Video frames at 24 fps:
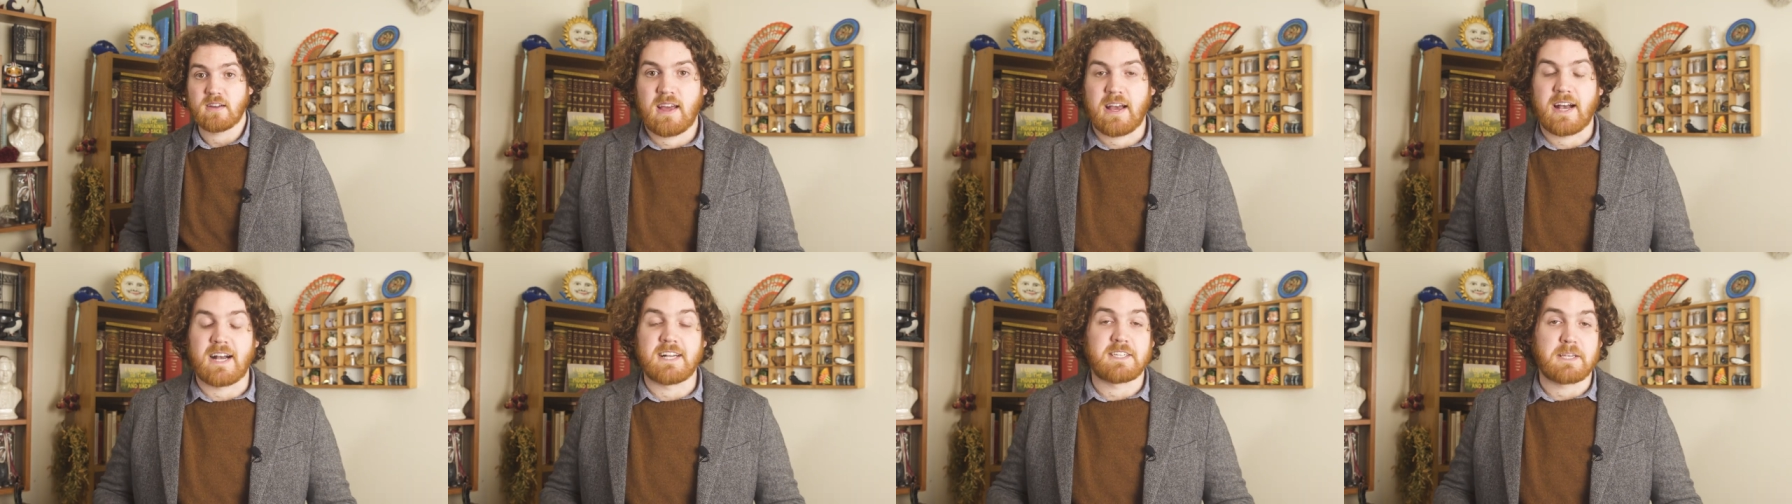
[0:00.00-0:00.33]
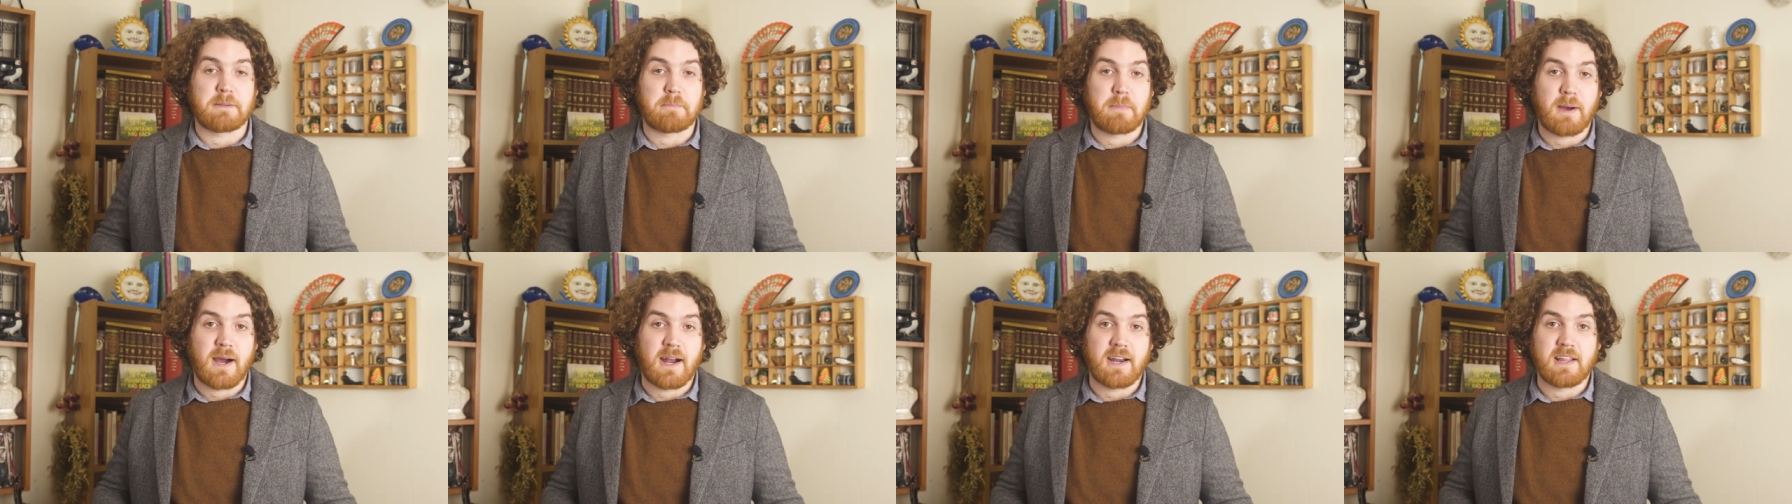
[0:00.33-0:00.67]
As
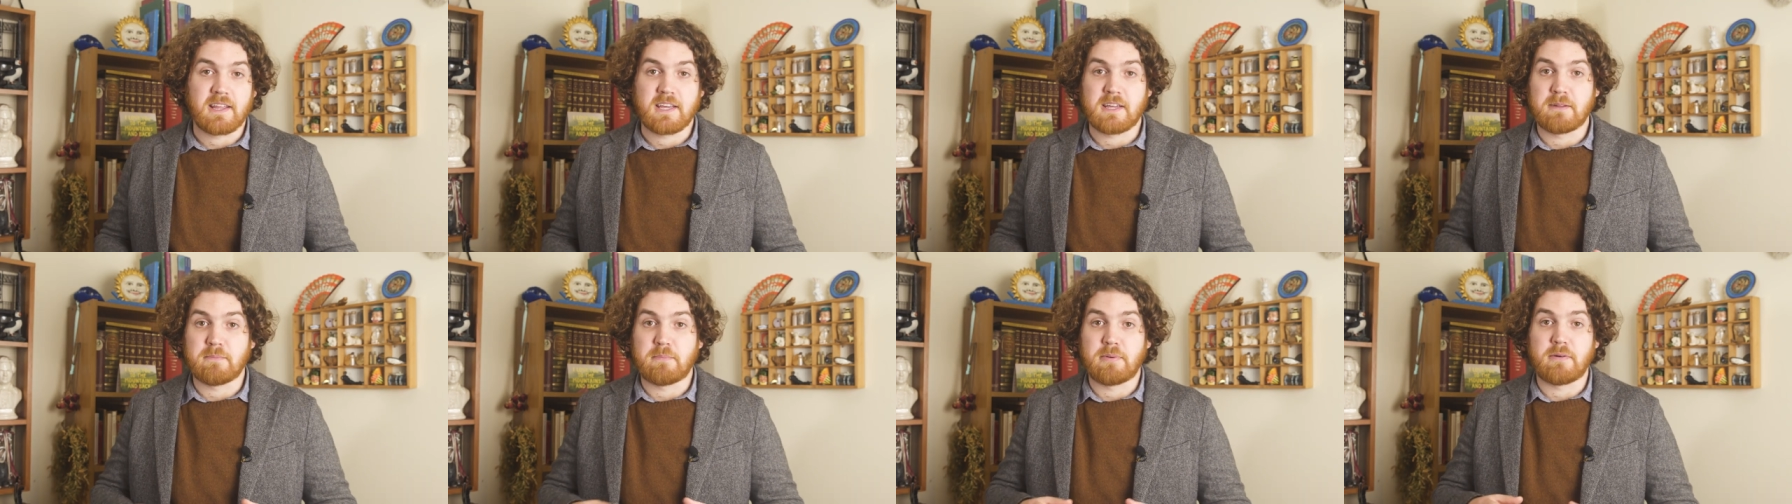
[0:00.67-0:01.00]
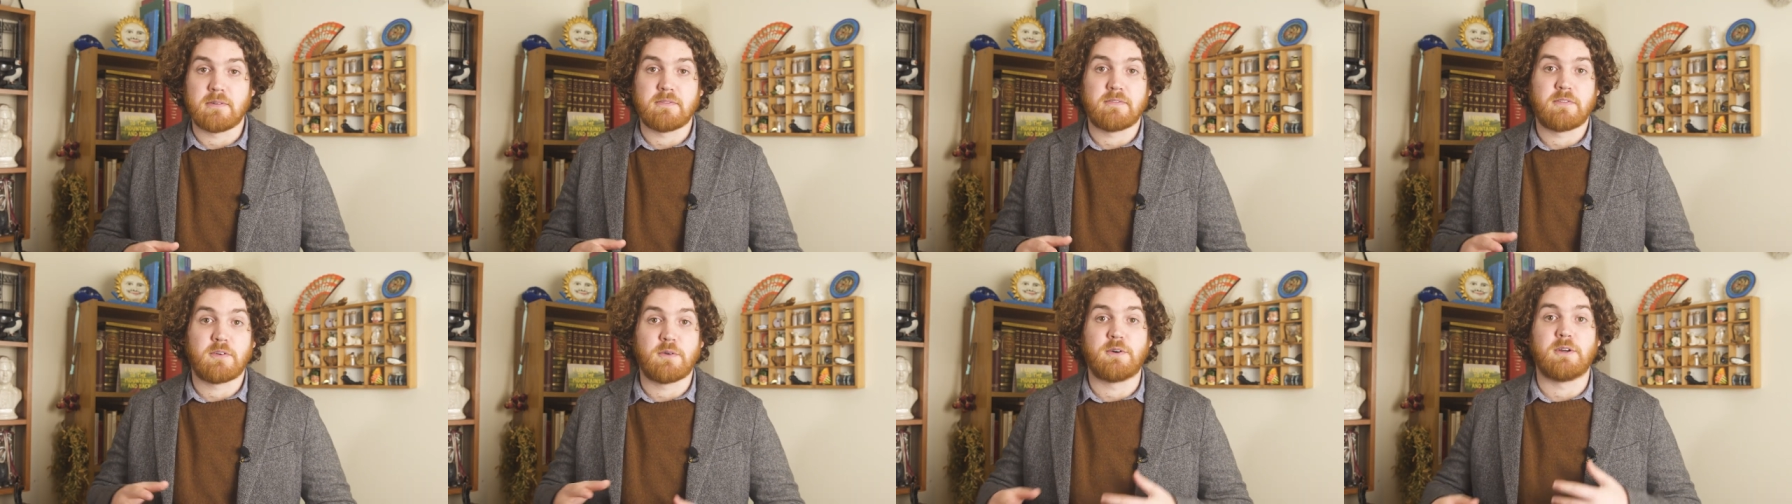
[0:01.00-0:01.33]
a party can
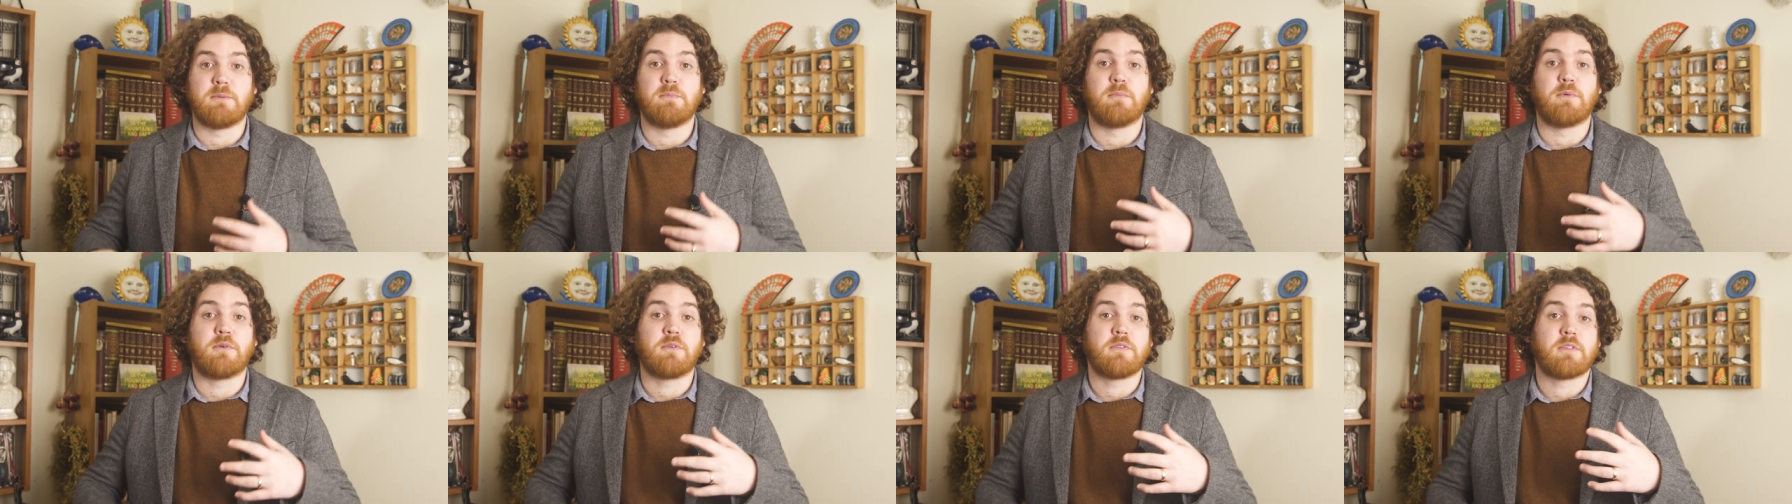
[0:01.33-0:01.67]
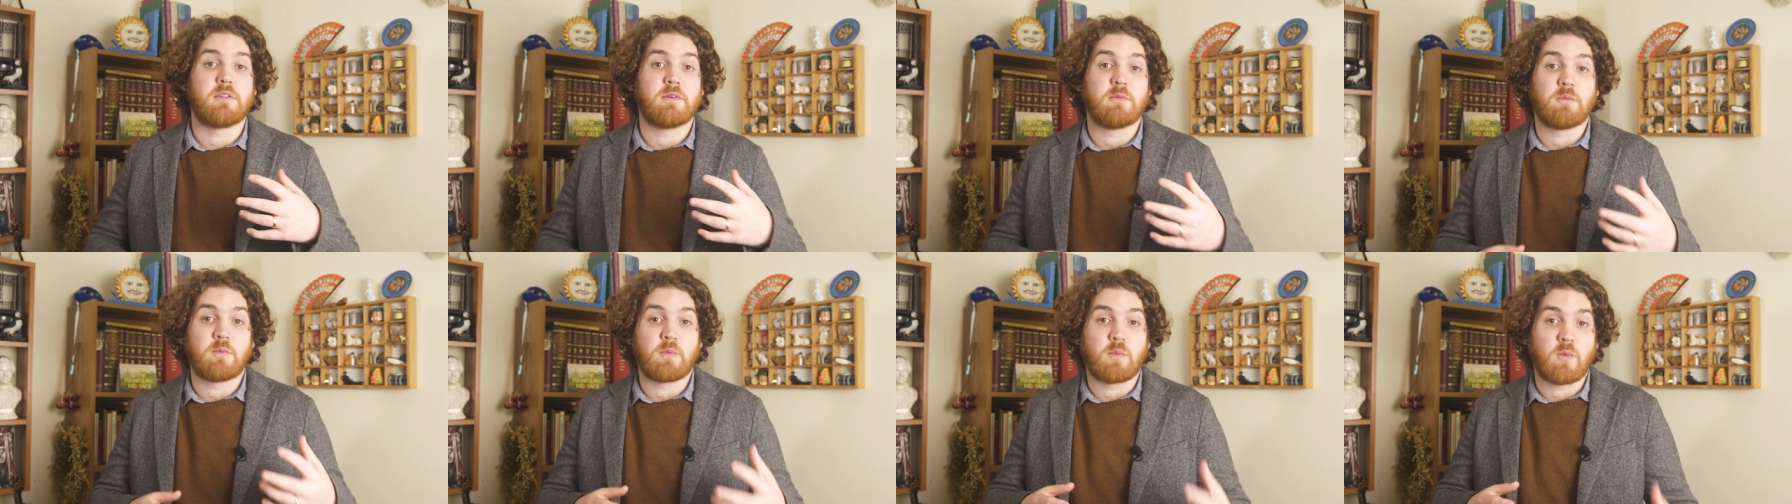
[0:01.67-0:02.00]
put forward more
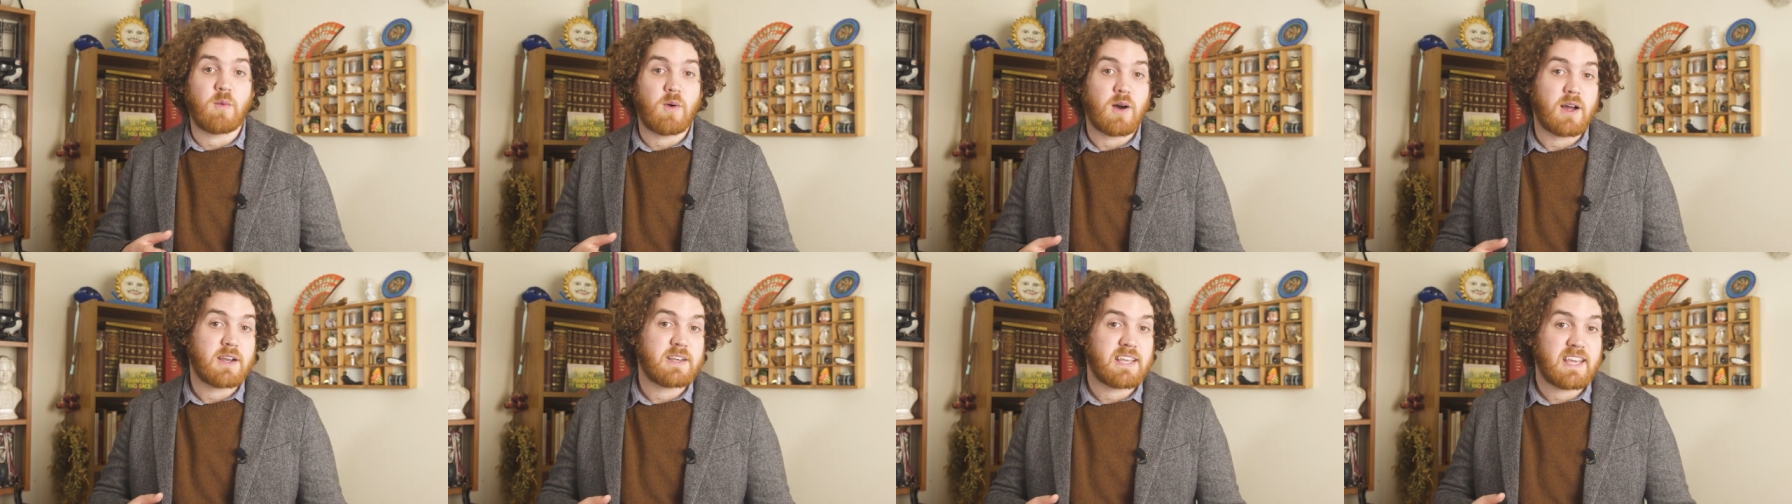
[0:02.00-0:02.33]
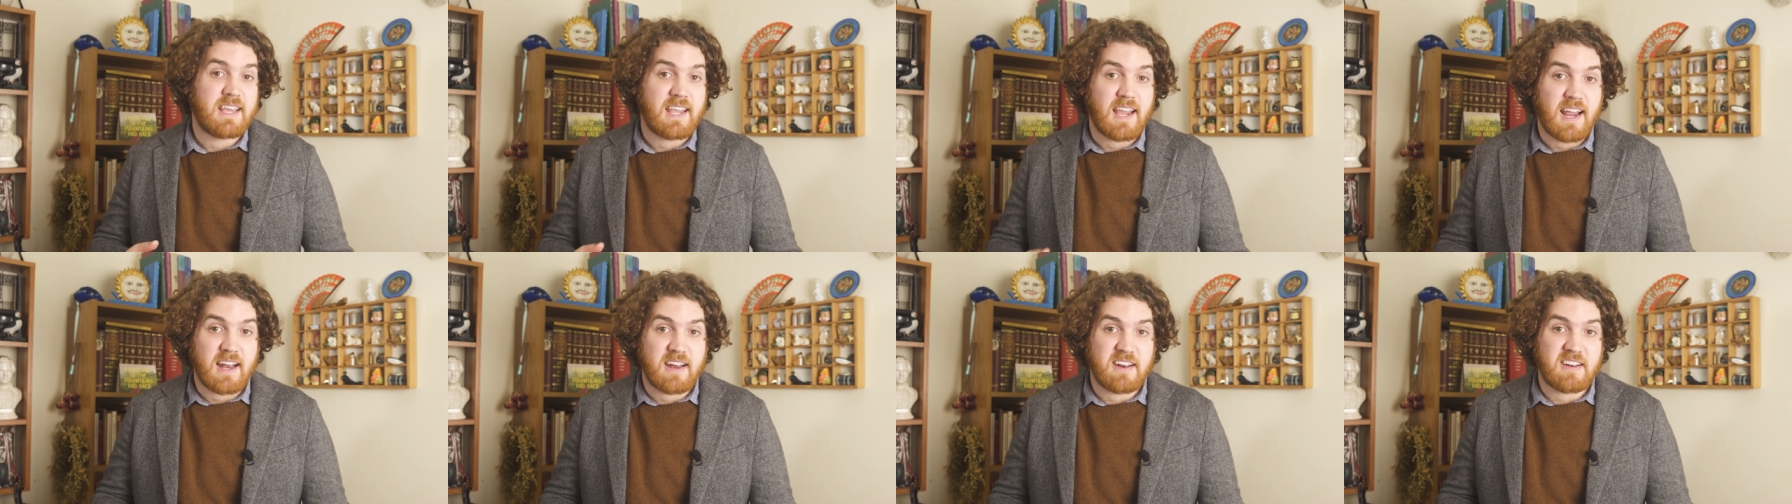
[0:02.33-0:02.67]
than one
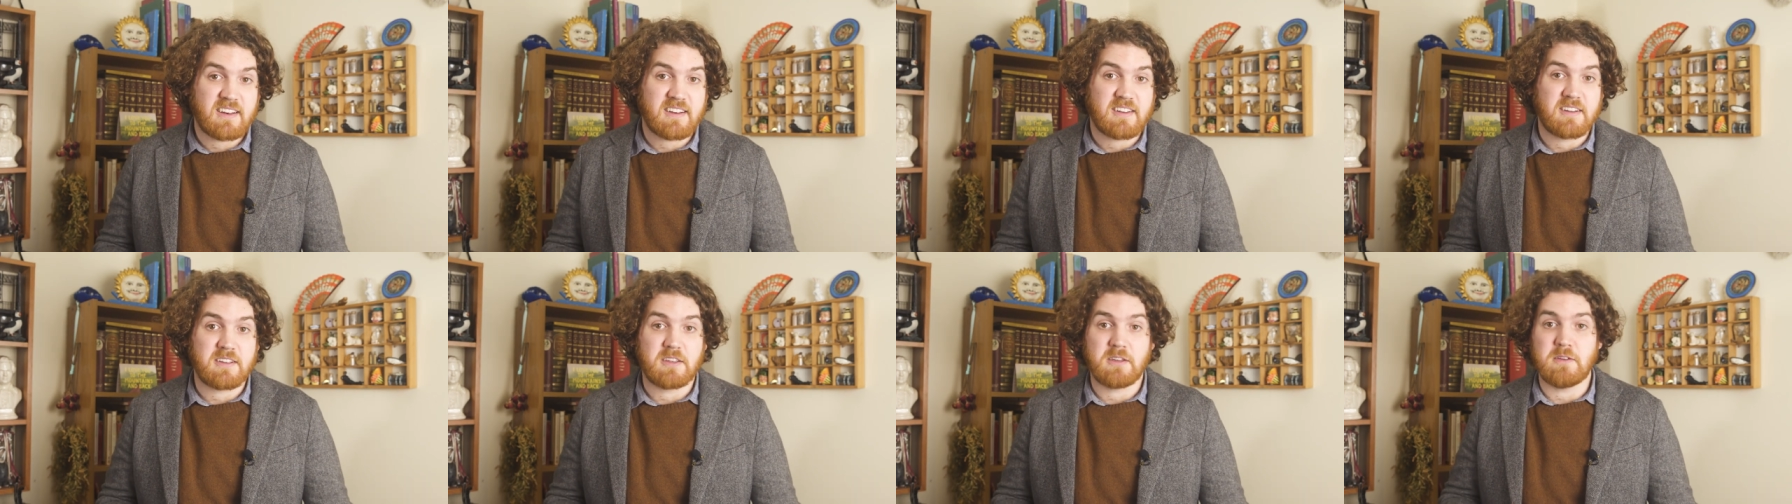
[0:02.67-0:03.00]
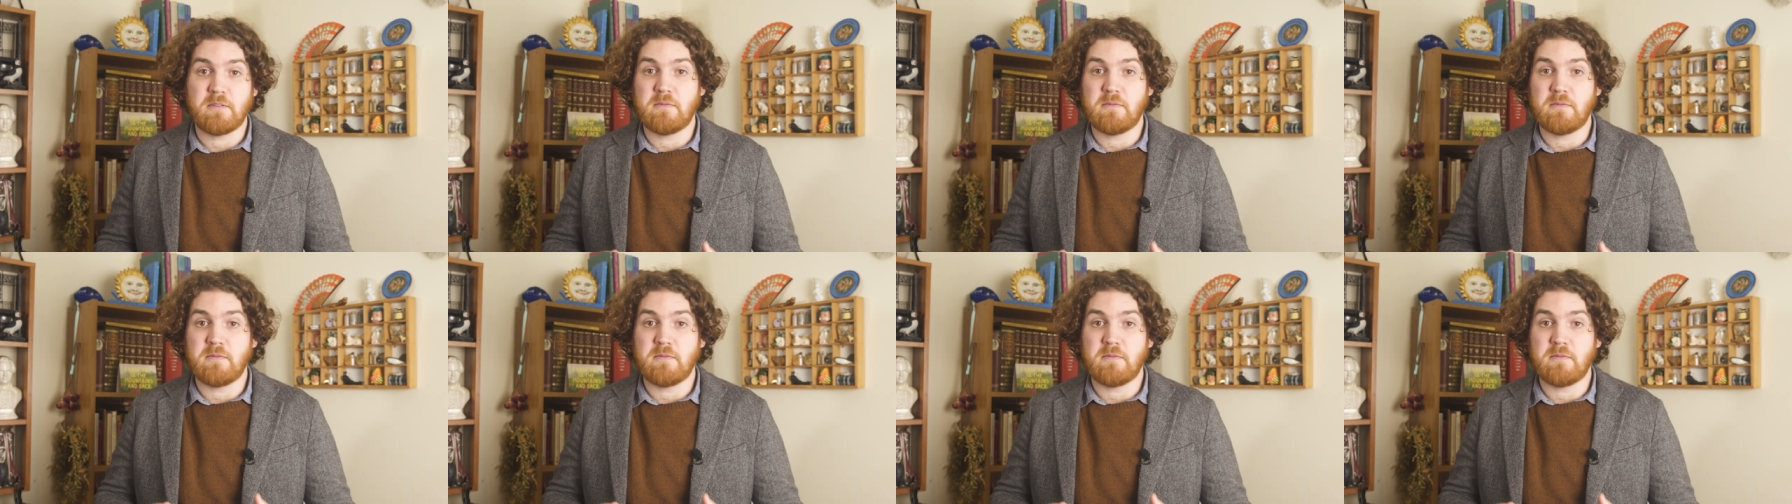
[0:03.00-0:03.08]
candidate,